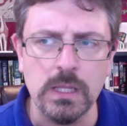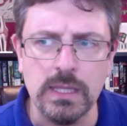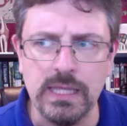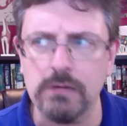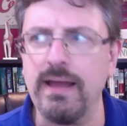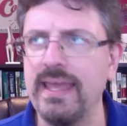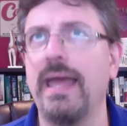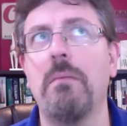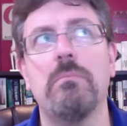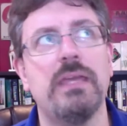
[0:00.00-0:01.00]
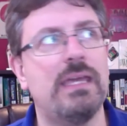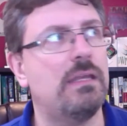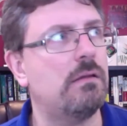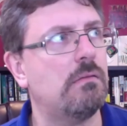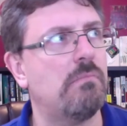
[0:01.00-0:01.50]
Here I am
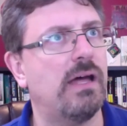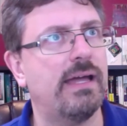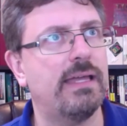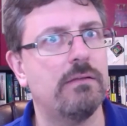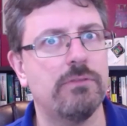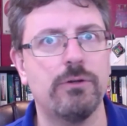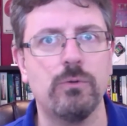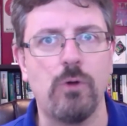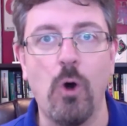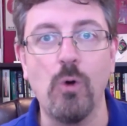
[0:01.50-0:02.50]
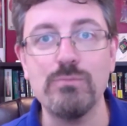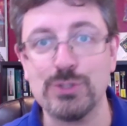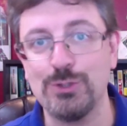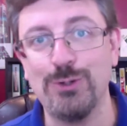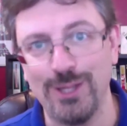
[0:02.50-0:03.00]
in my little home
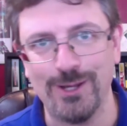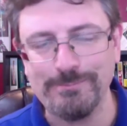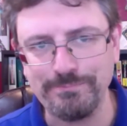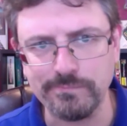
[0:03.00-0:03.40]
studio